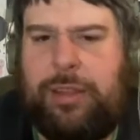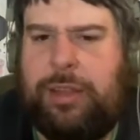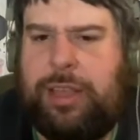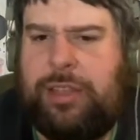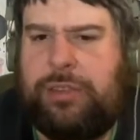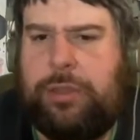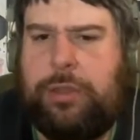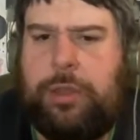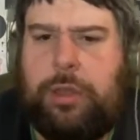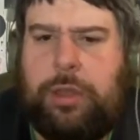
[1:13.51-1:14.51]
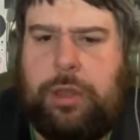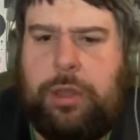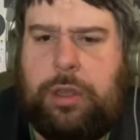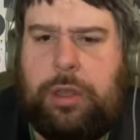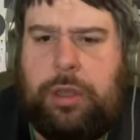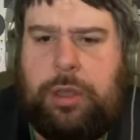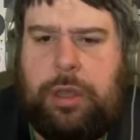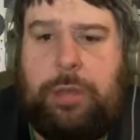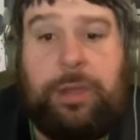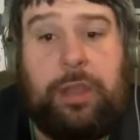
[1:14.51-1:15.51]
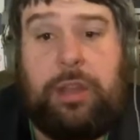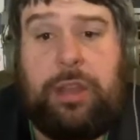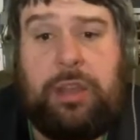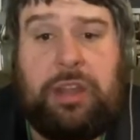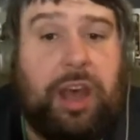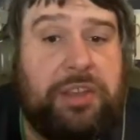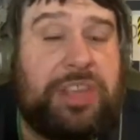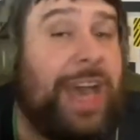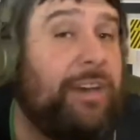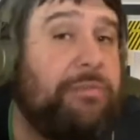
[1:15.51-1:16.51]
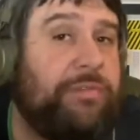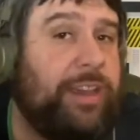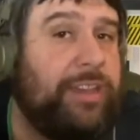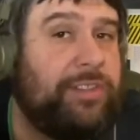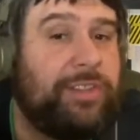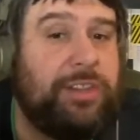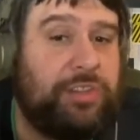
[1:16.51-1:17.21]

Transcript: This, I mean, uh, nice outfit that she's